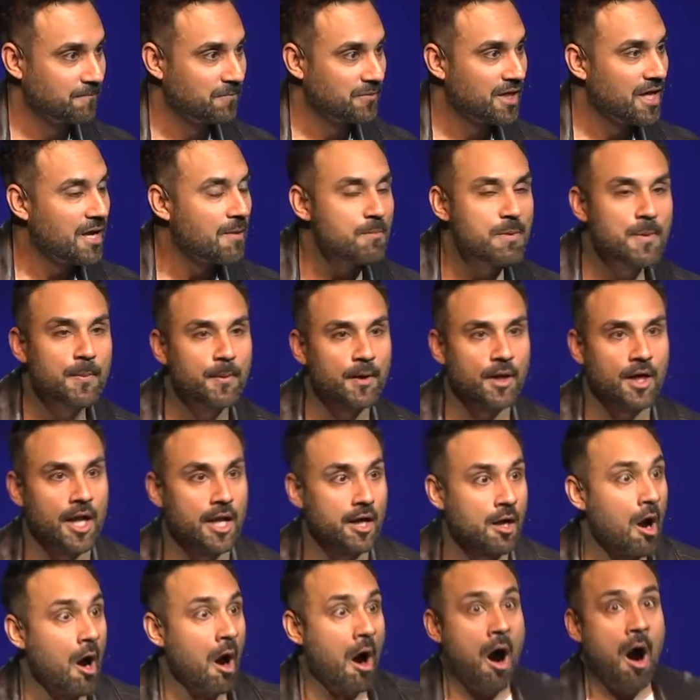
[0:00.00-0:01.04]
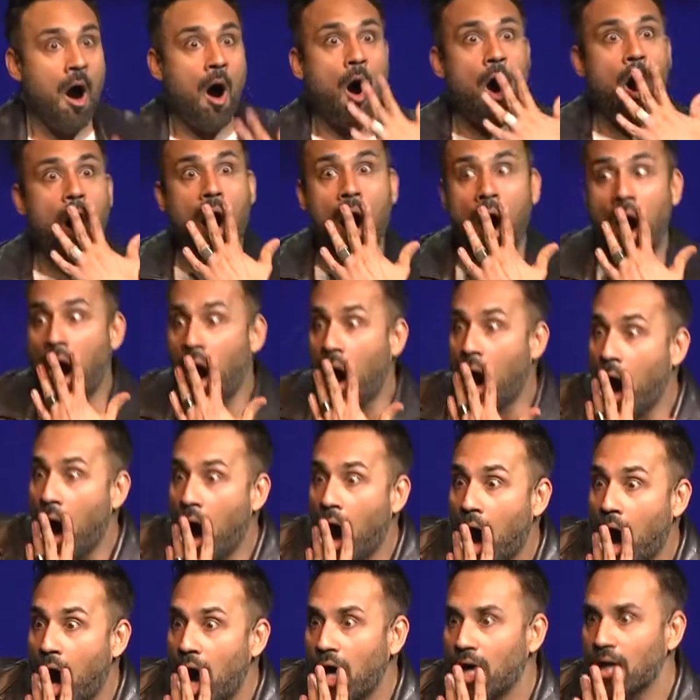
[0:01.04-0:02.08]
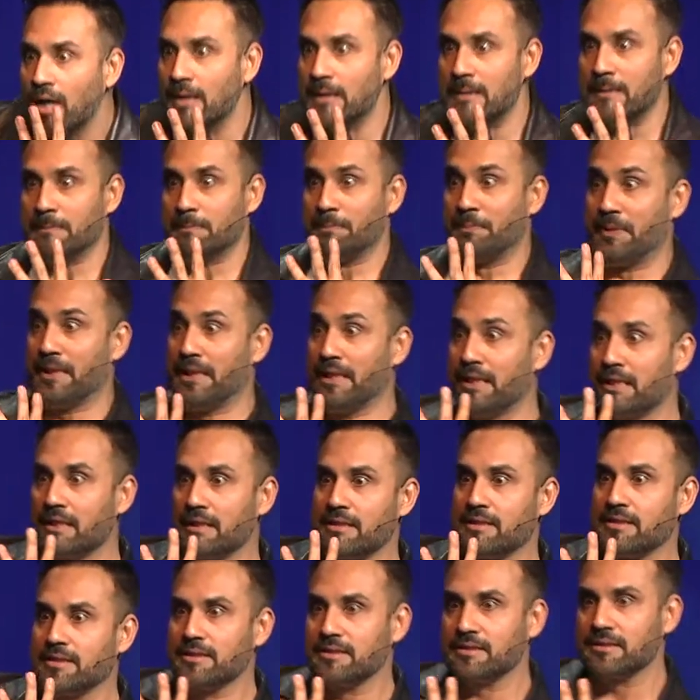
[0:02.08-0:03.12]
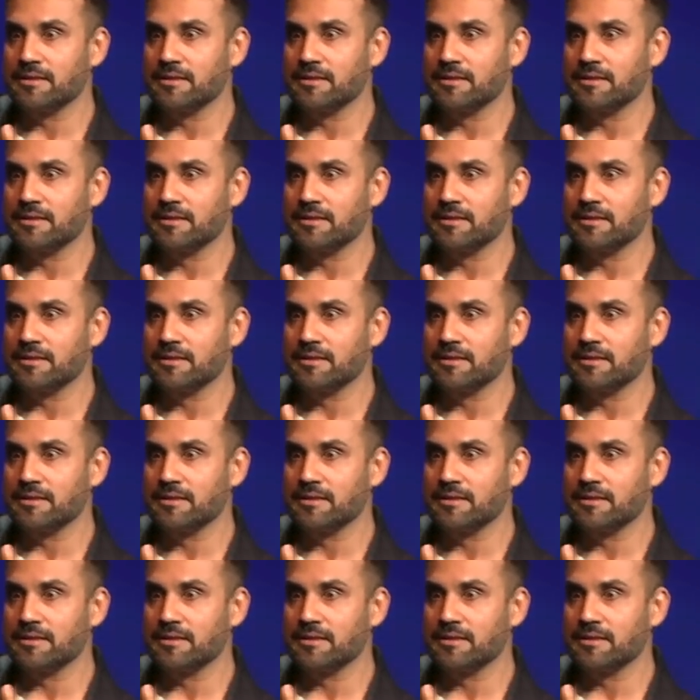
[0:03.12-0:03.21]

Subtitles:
People are like, oh, pigs.